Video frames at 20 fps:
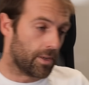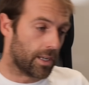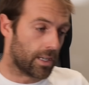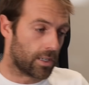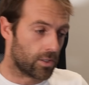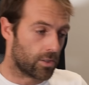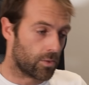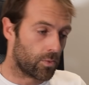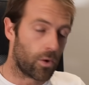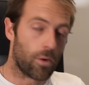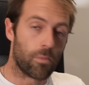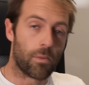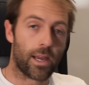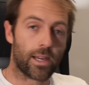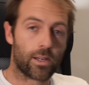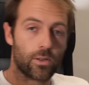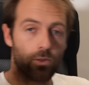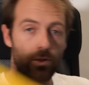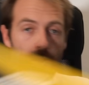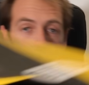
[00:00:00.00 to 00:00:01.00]
me because of what
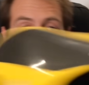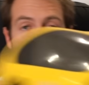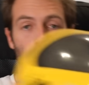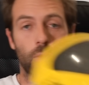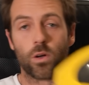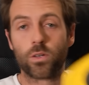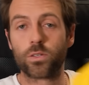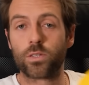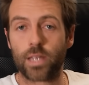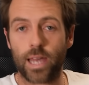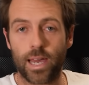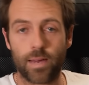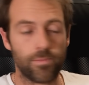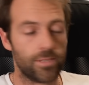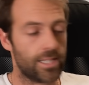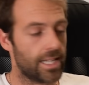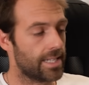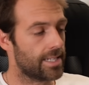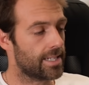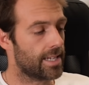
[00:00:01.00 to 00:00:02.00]
Michael said, was the
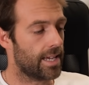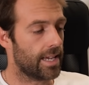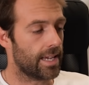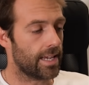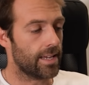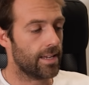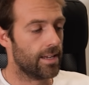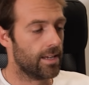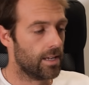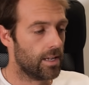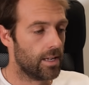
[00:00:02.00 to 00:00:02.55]
MDT.